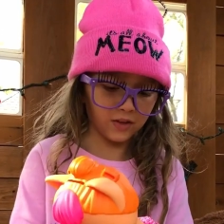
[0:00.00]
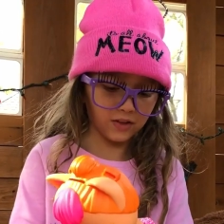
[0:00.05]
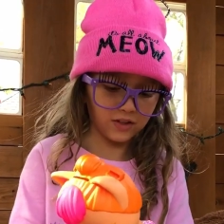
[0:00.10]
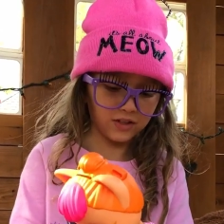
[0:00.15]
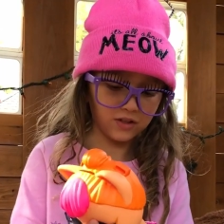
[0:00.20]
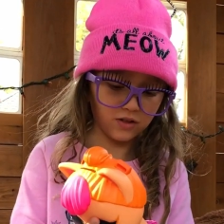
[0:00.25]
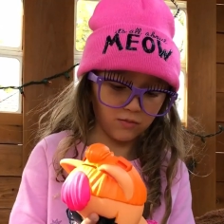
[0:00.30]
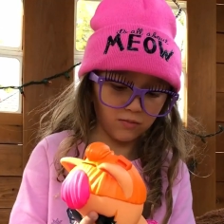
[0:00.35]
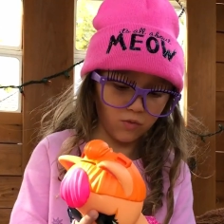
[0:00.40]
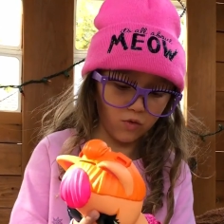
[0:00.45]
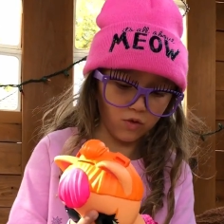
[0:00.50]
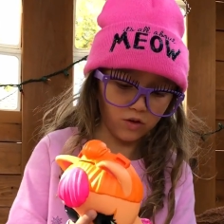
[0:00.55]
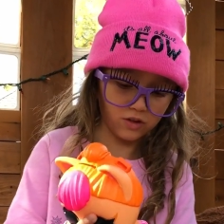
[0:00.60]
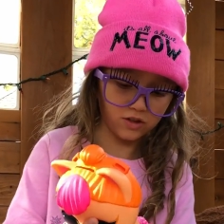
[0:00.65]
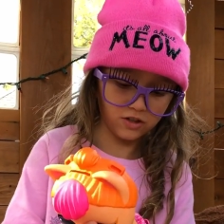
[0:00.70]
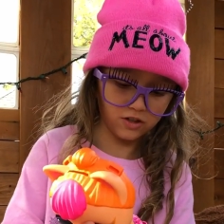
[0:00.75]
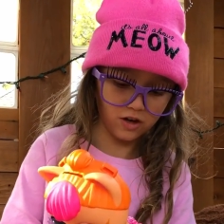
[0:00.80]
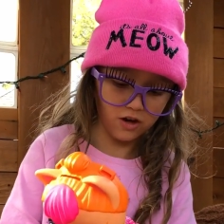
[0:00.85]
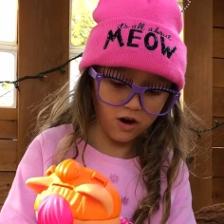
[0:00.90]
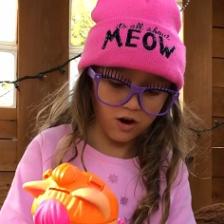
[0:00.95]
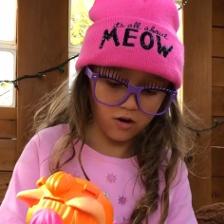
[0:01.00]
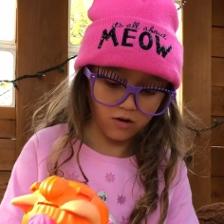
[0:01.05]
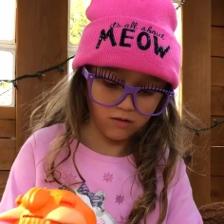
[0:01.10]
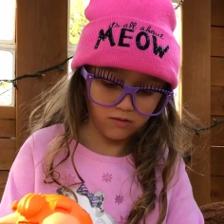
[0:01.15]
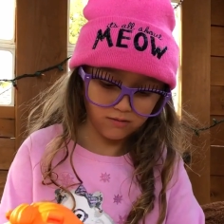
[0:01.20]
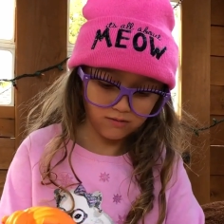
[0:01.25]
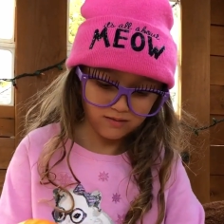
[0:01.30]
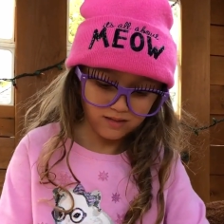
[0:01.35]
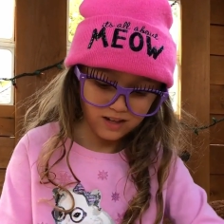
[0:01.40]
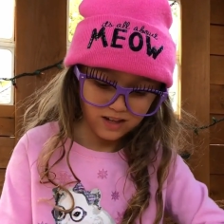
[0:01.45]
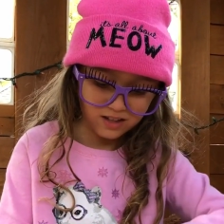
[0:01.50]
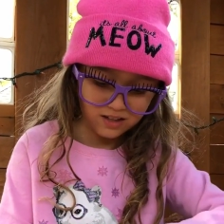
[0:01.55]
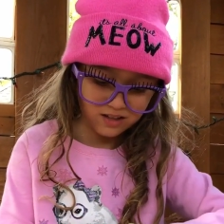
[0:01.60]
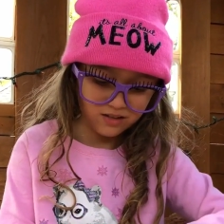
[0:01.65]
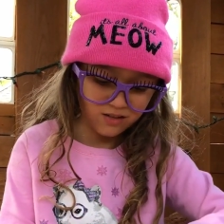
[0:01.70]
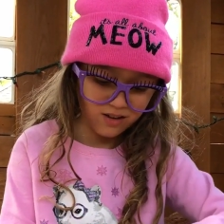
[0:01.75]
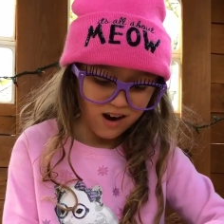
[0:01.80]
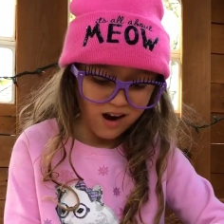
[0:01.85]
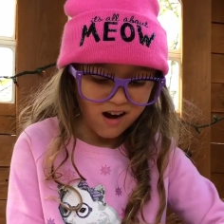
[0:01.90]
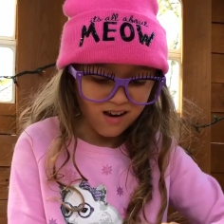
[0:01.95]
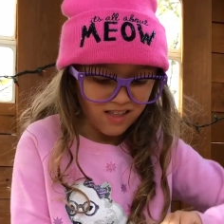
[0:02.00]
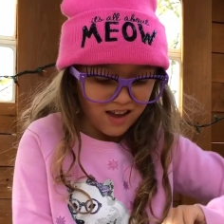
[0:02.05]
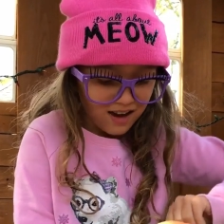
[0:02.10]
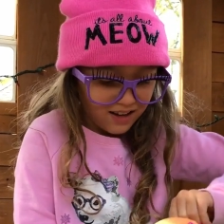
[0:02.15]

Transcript: There's still more to go. It's so hard.